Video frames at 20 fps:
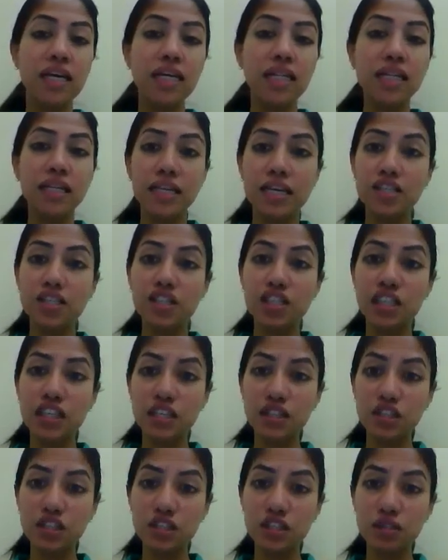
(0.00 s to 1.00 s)
The
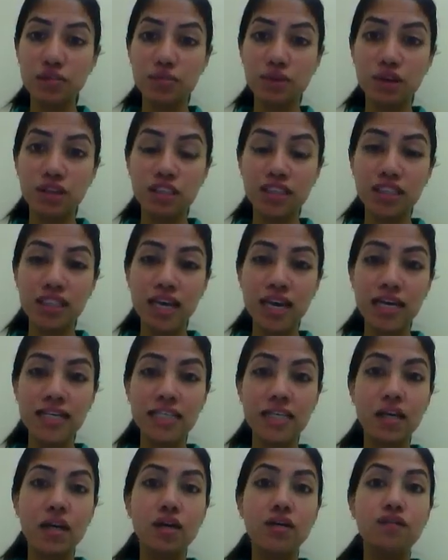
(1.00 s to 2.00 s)
legislature is the body
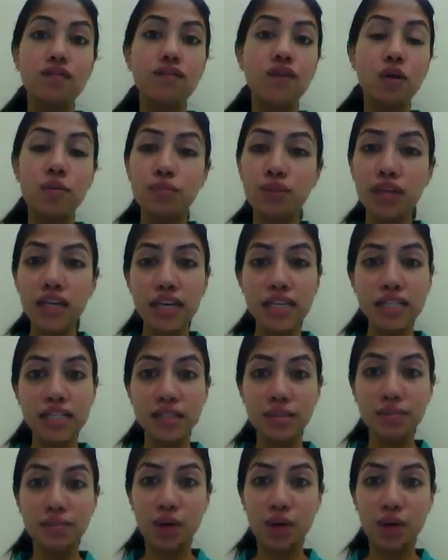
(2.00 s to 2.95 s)
that formulates the